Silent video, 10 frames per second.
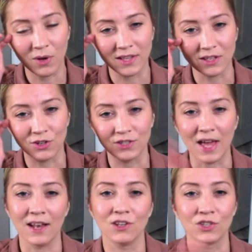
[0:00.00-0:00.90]
guys
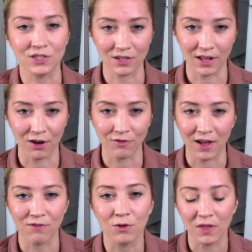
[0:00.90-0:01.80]
understand and just to clarify
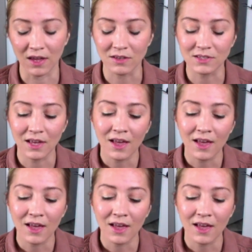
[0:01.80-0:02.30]
a few things.